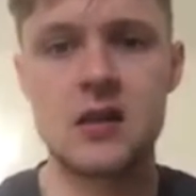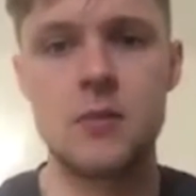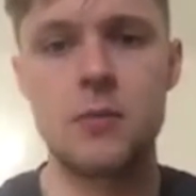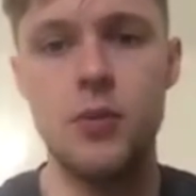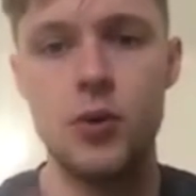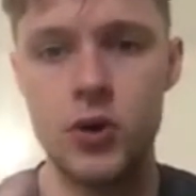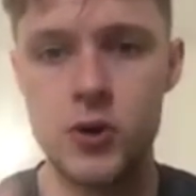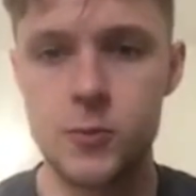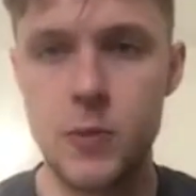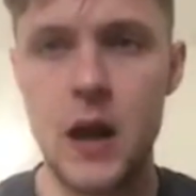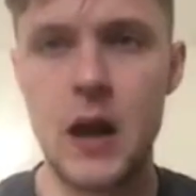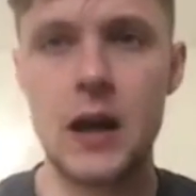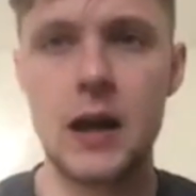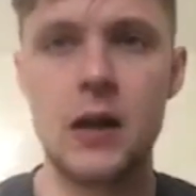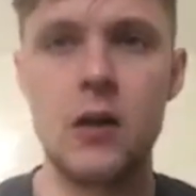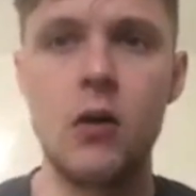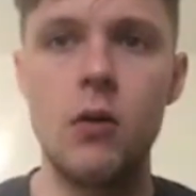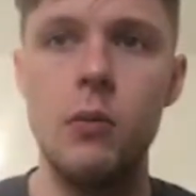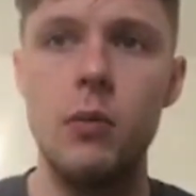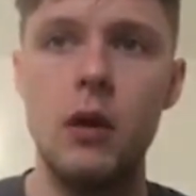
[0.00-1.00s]
to push back
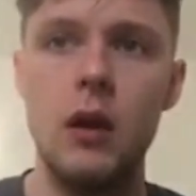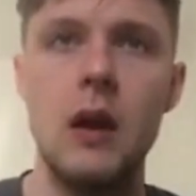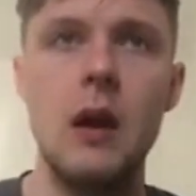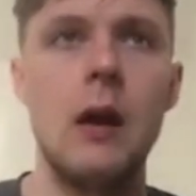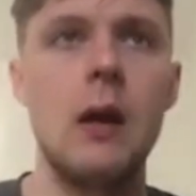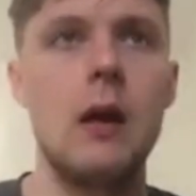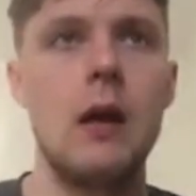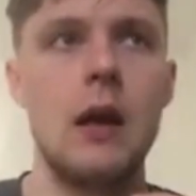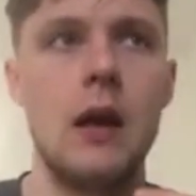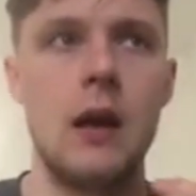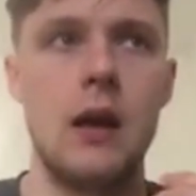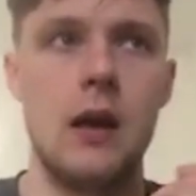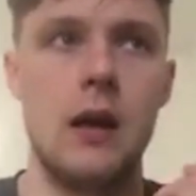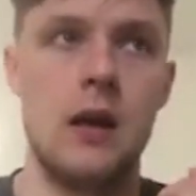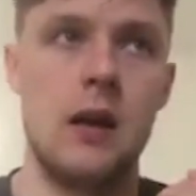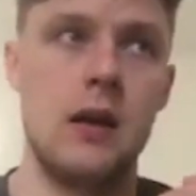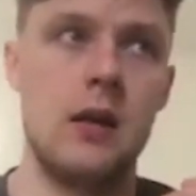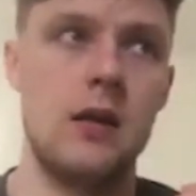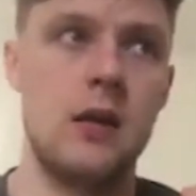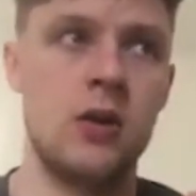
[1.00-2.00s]
a little bit
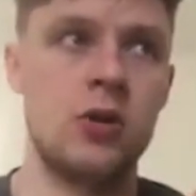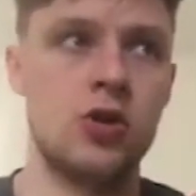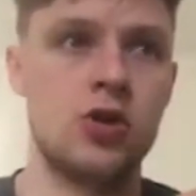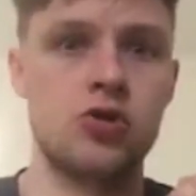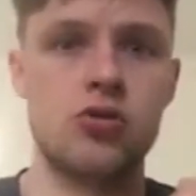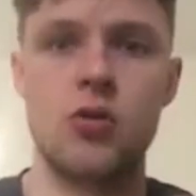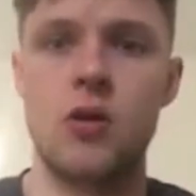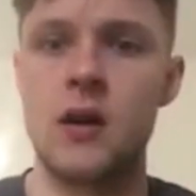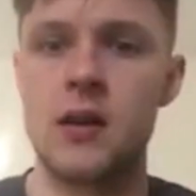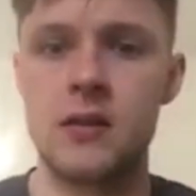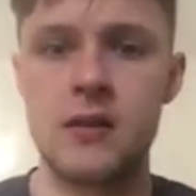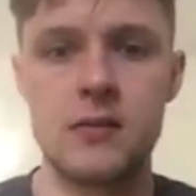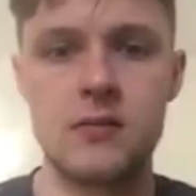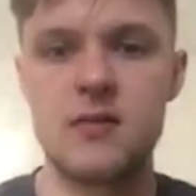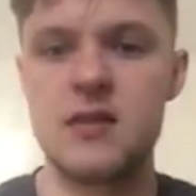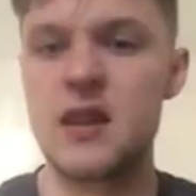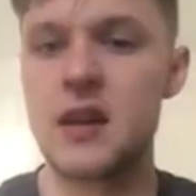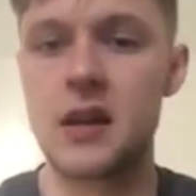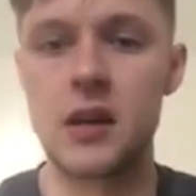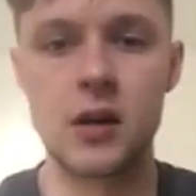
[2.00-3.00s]
and try
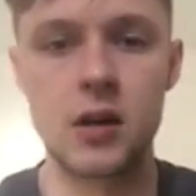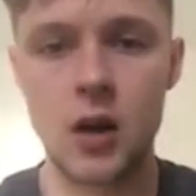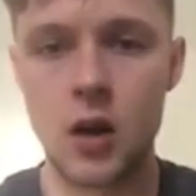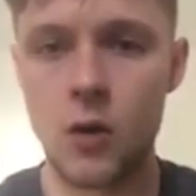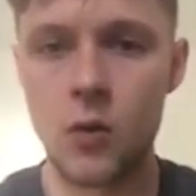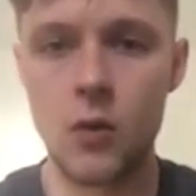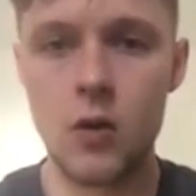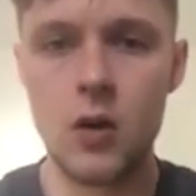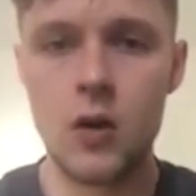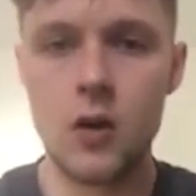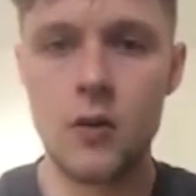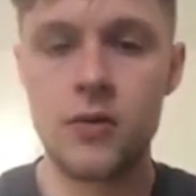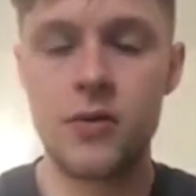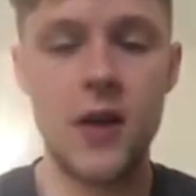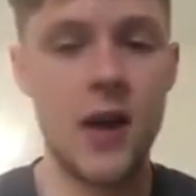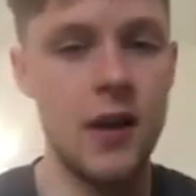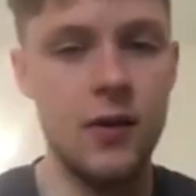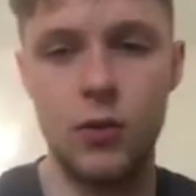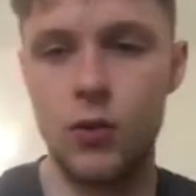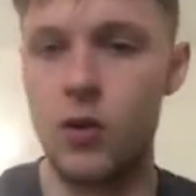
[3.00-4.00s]
and nick a goal,
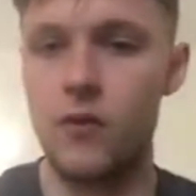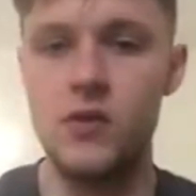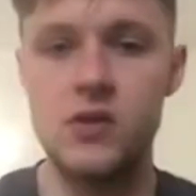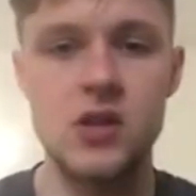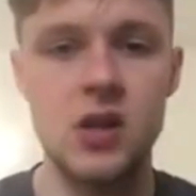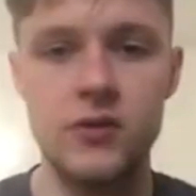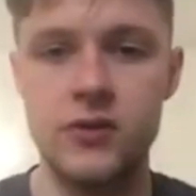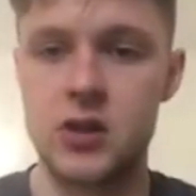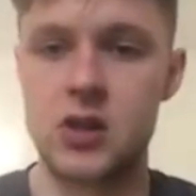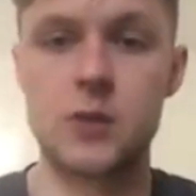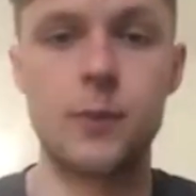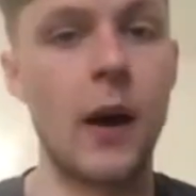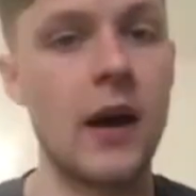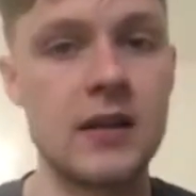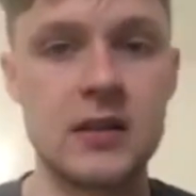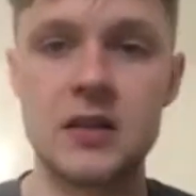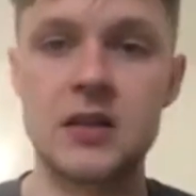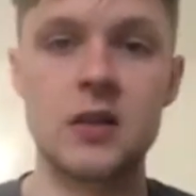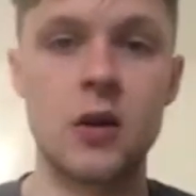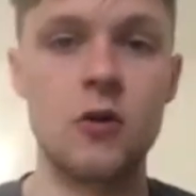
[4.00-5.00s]
then all of a sudden the
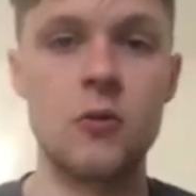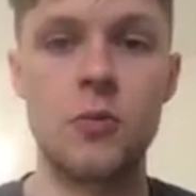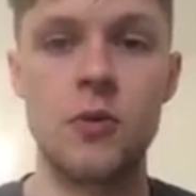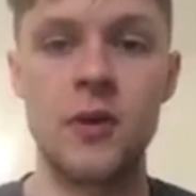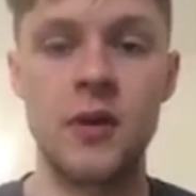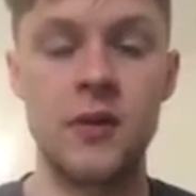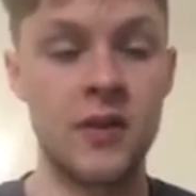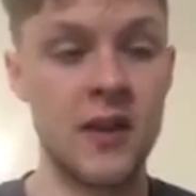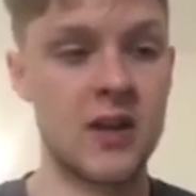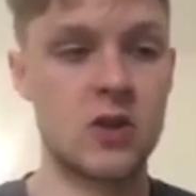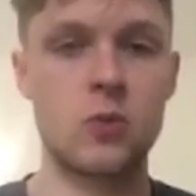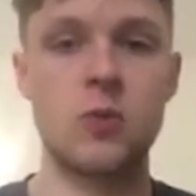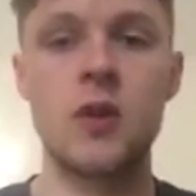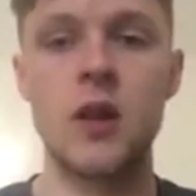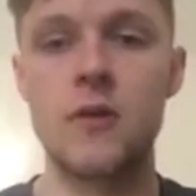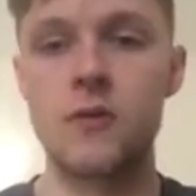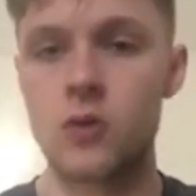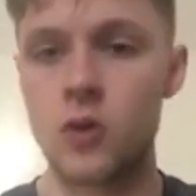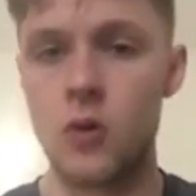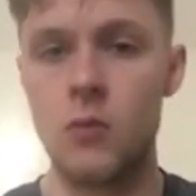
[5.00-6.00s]
space is open, and that's when
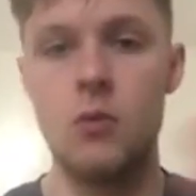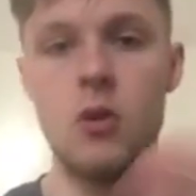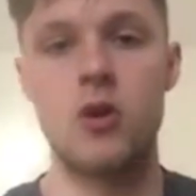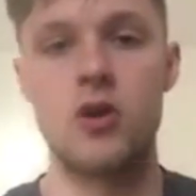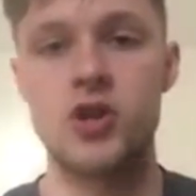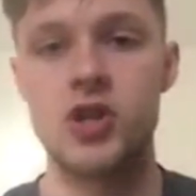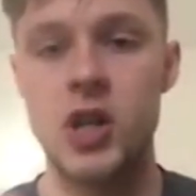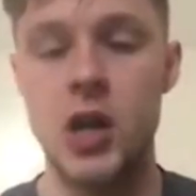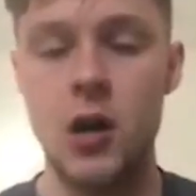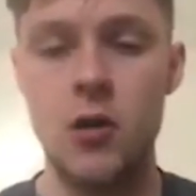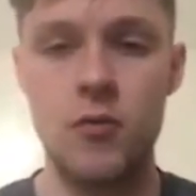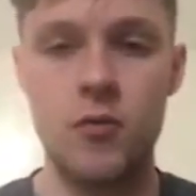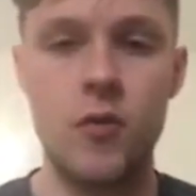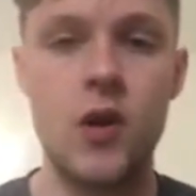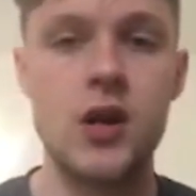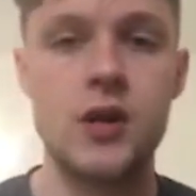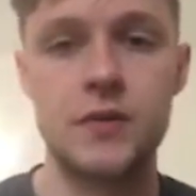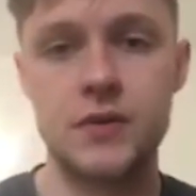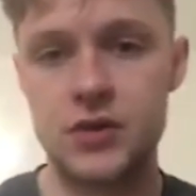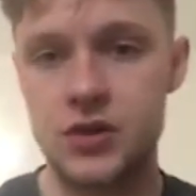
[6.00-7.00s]
they've got Martial and
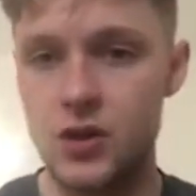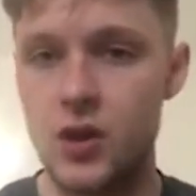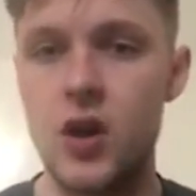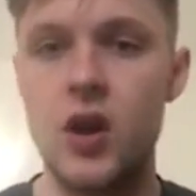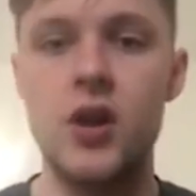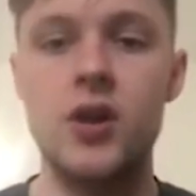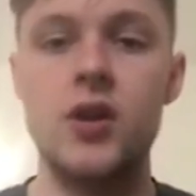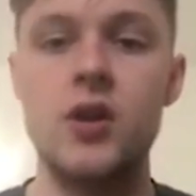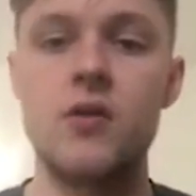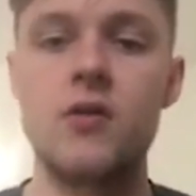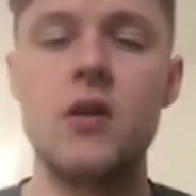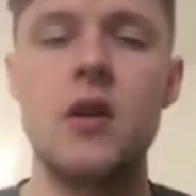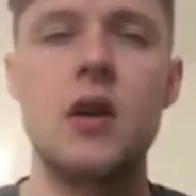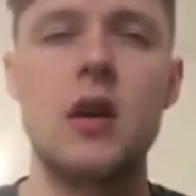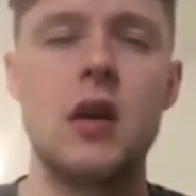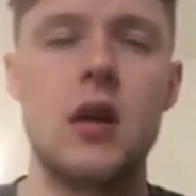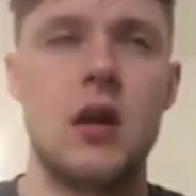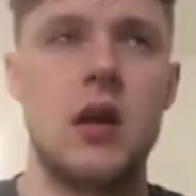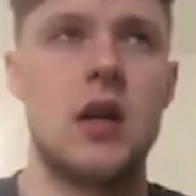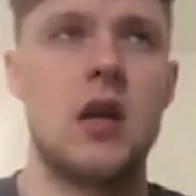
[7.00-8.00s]
Rashford to hurt you.
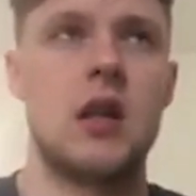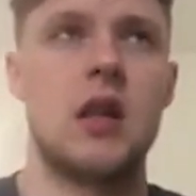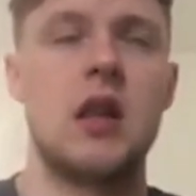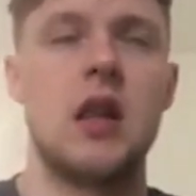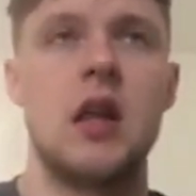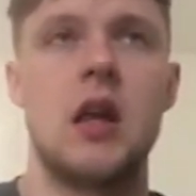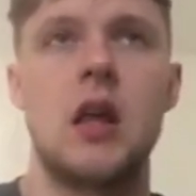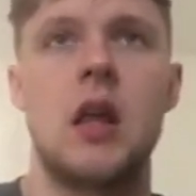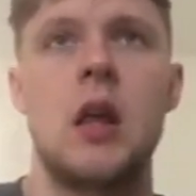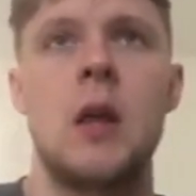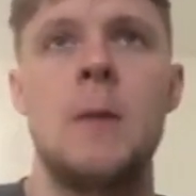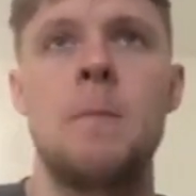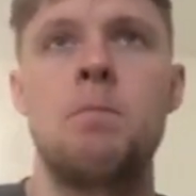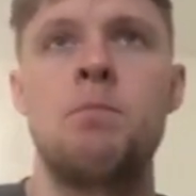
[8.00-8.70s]
And I think